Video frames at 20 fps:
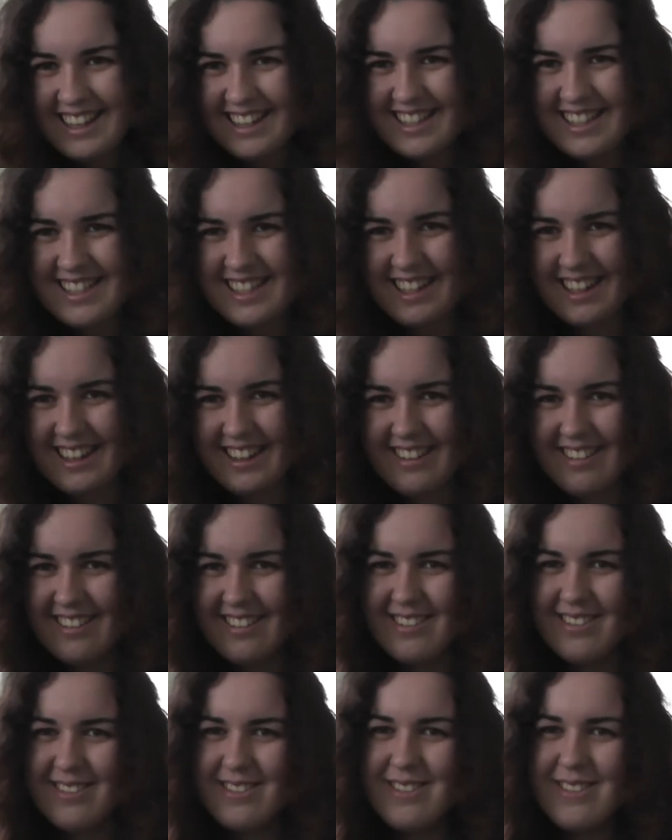
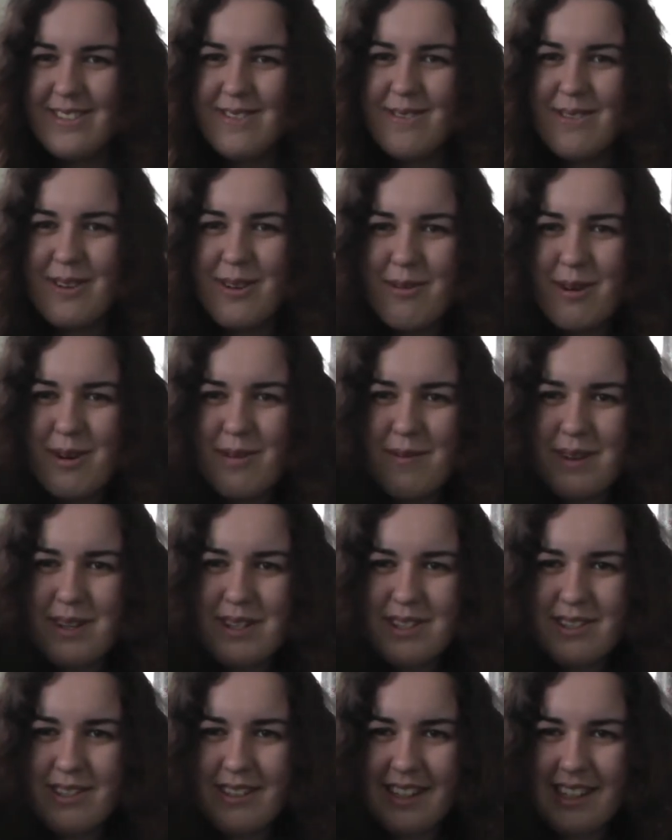So we won't be
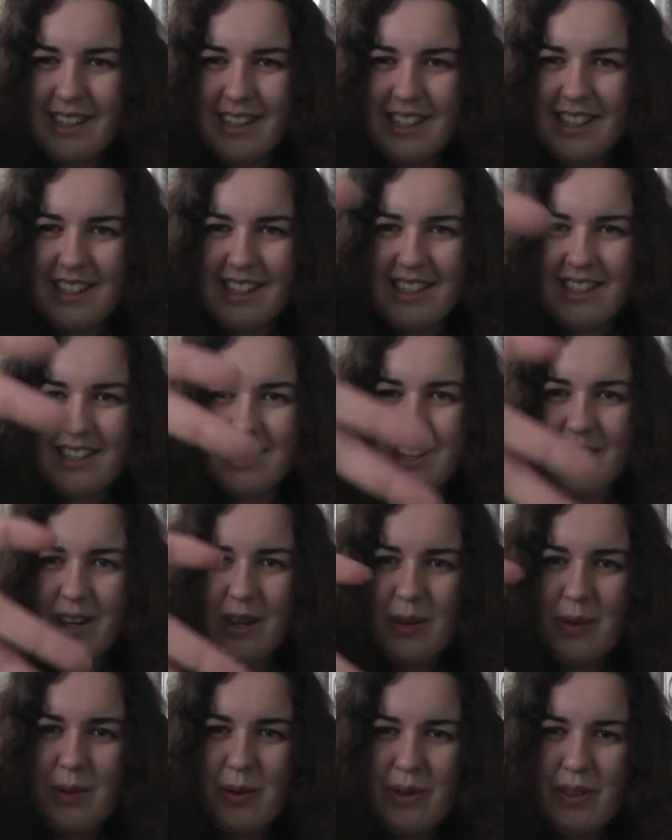doing the
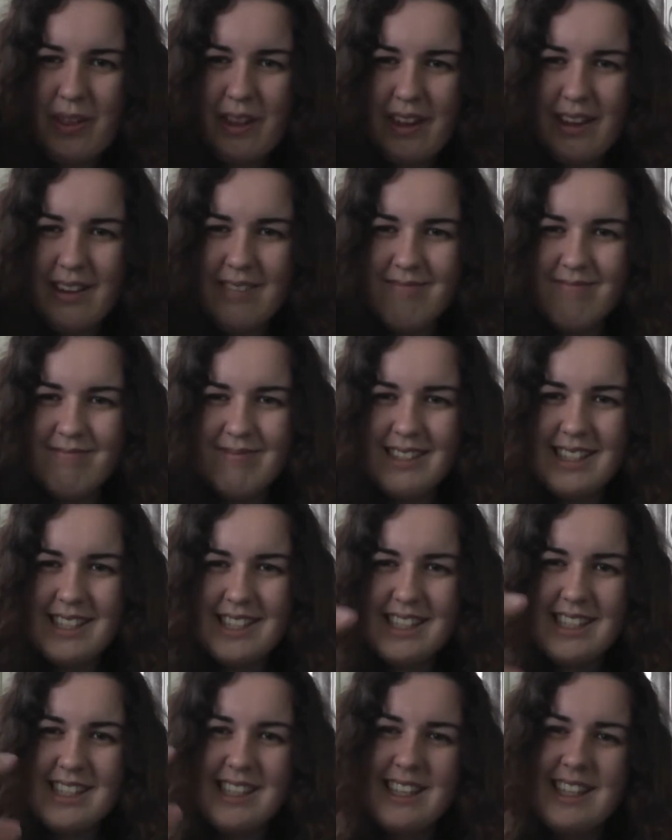claw thing.
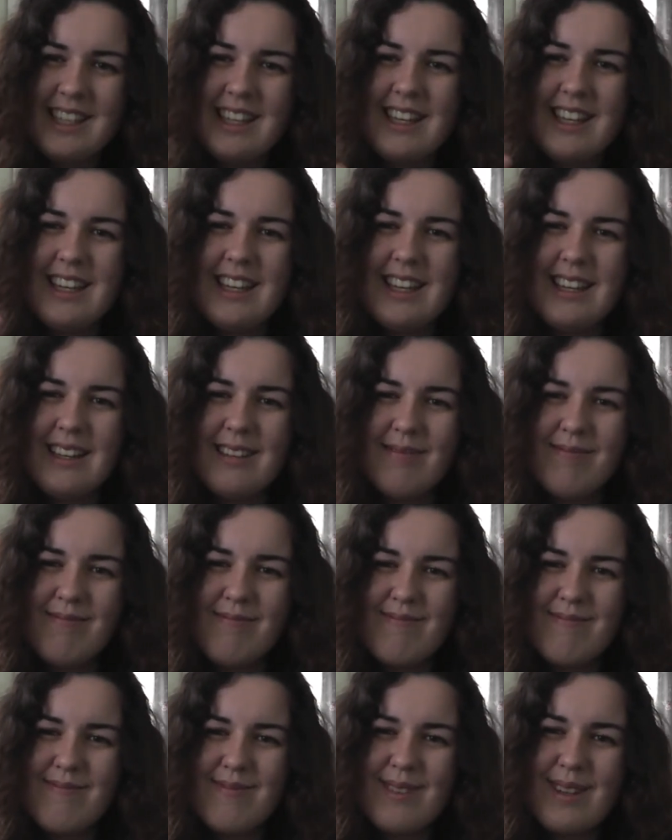Yeah,
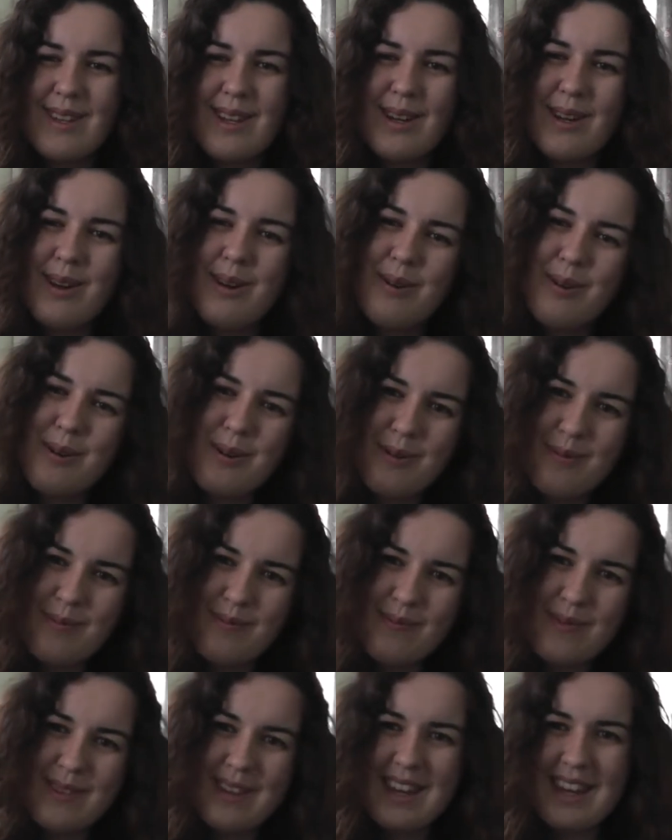claw,
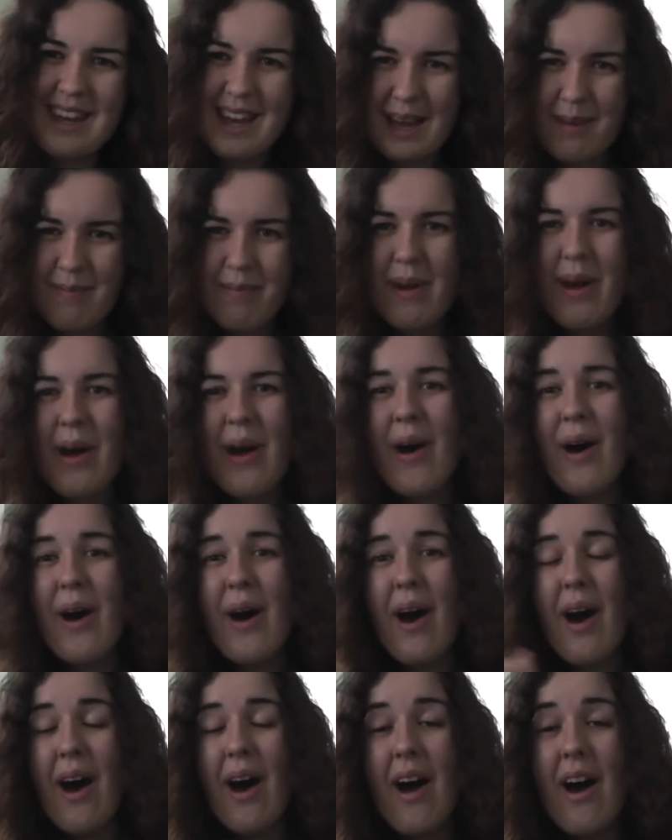yeah.
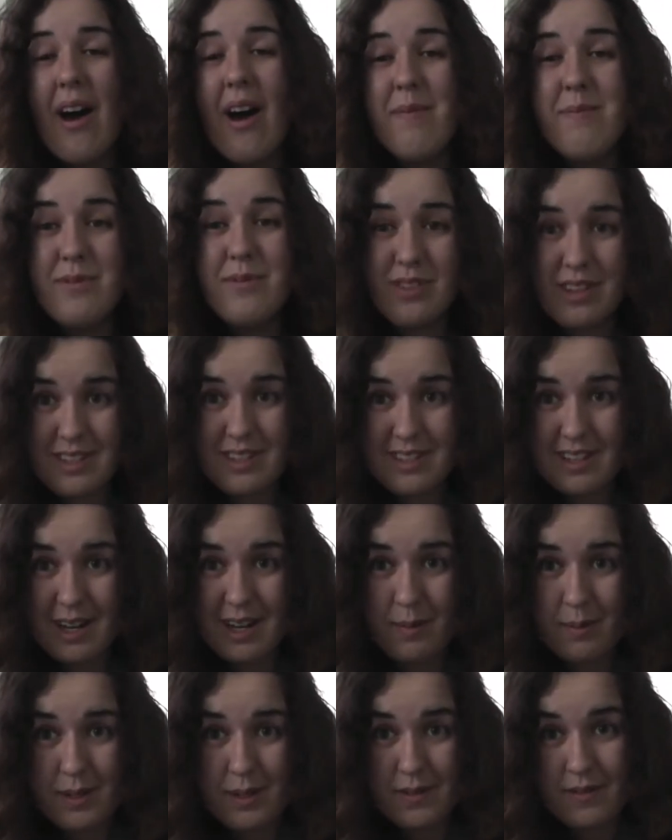I'm dressing
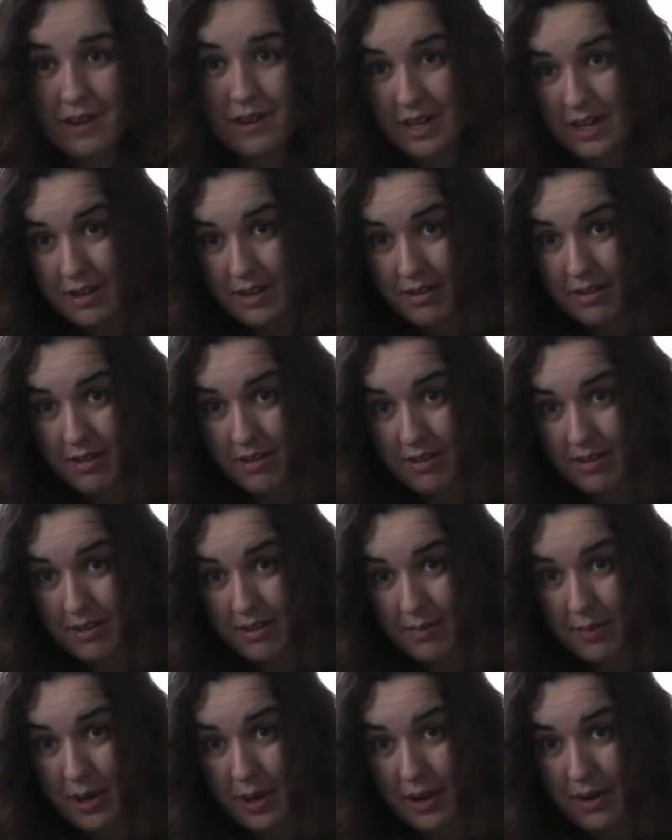up as Freddy
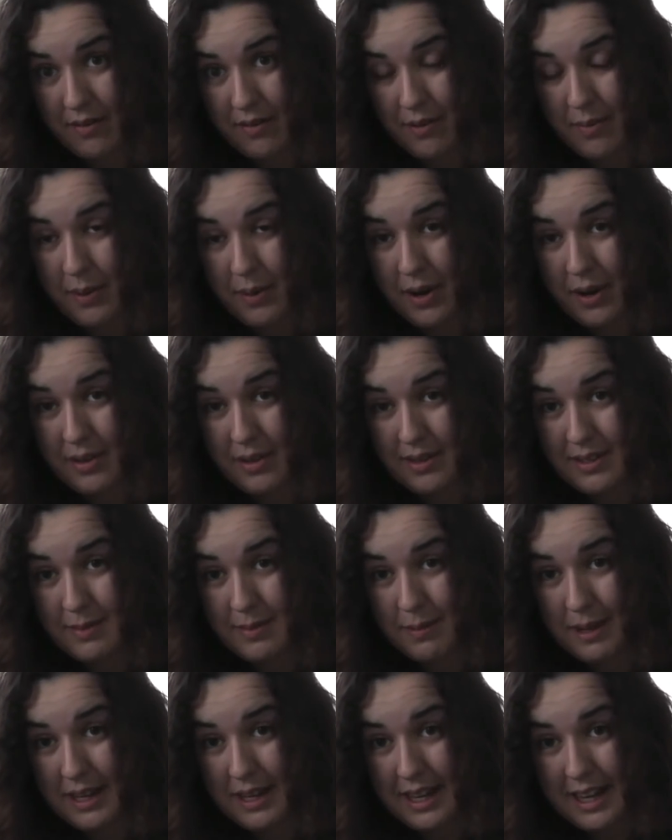Krueger for part of
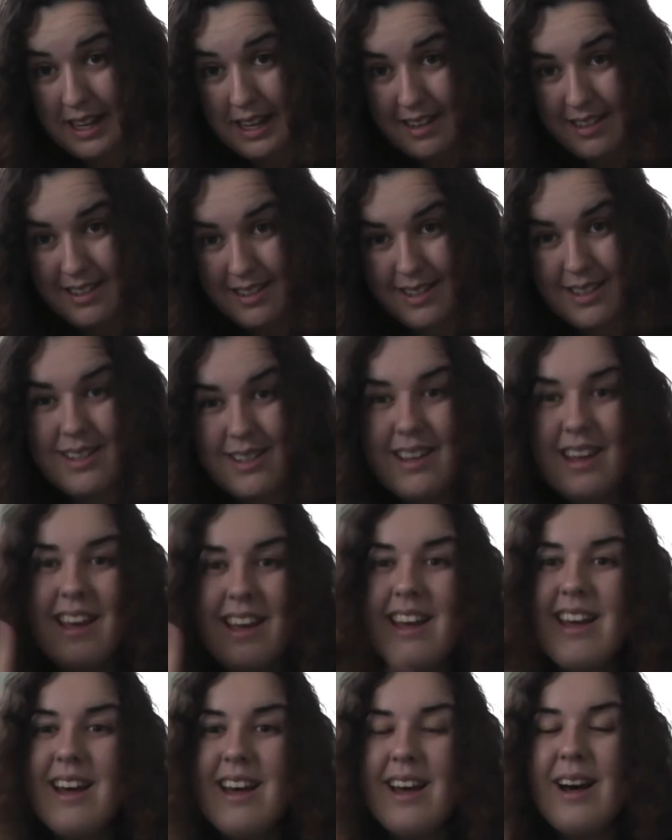this weekend.
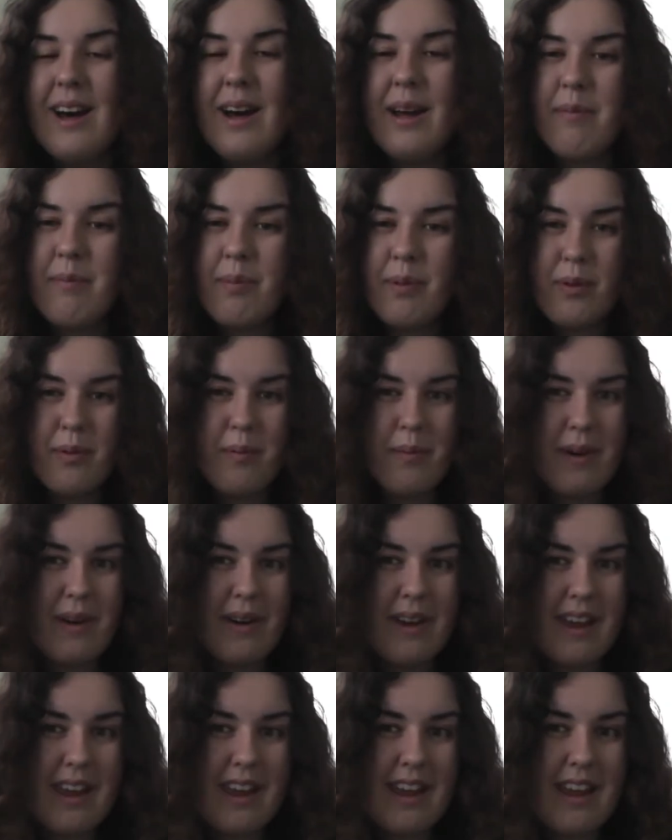I bought
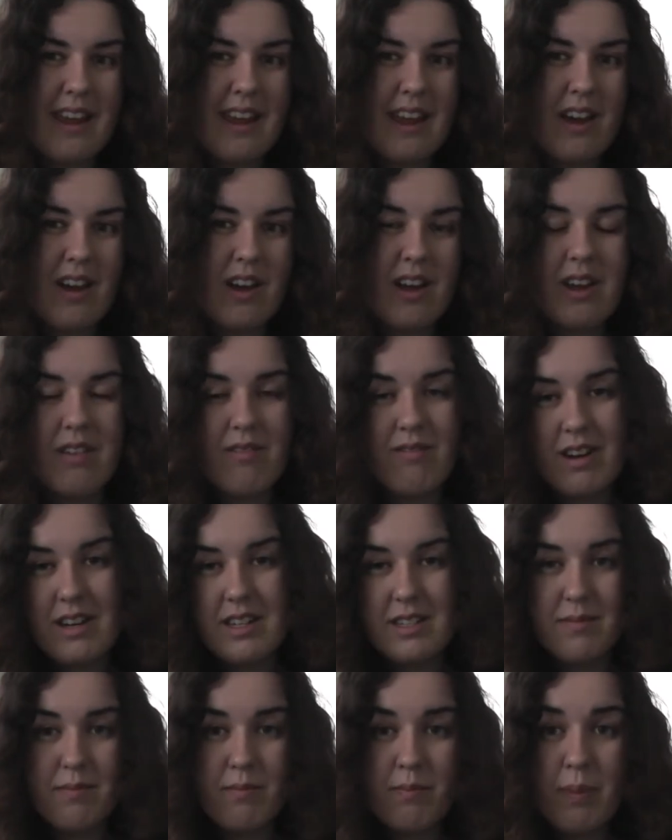my red
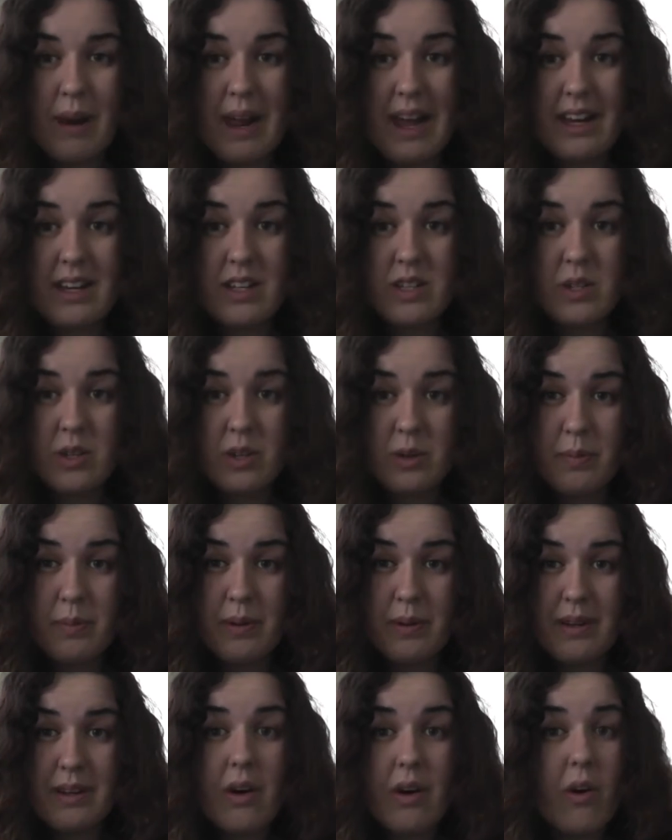and black top
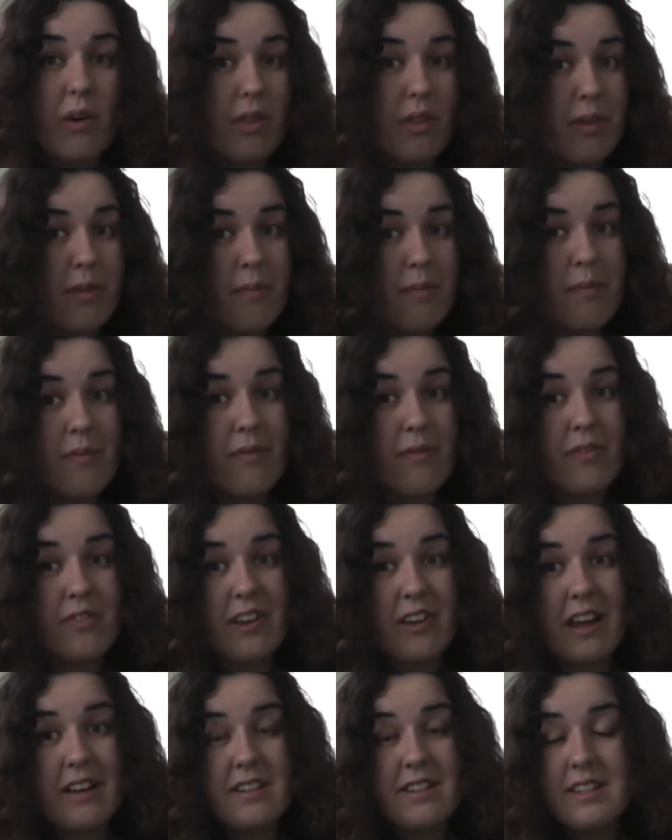on the
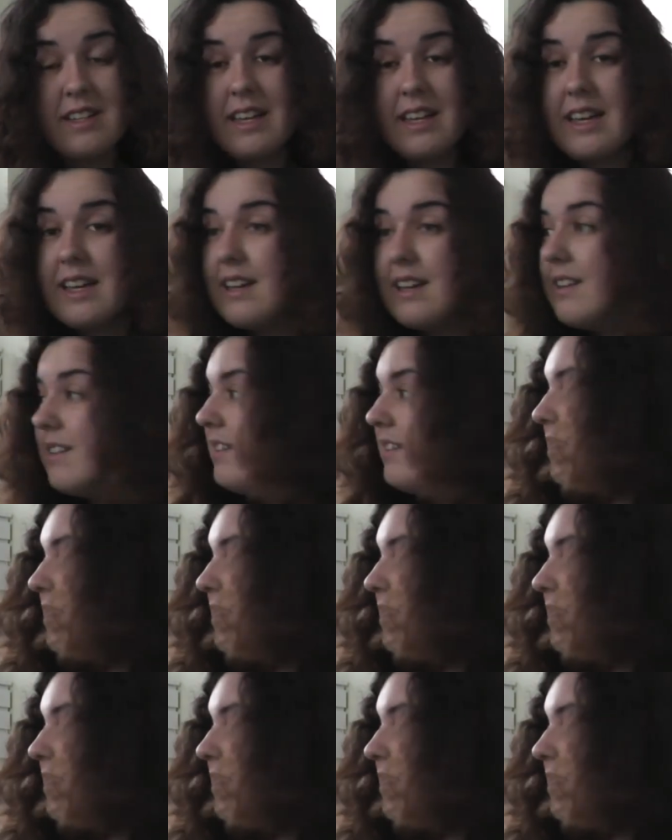Saturday,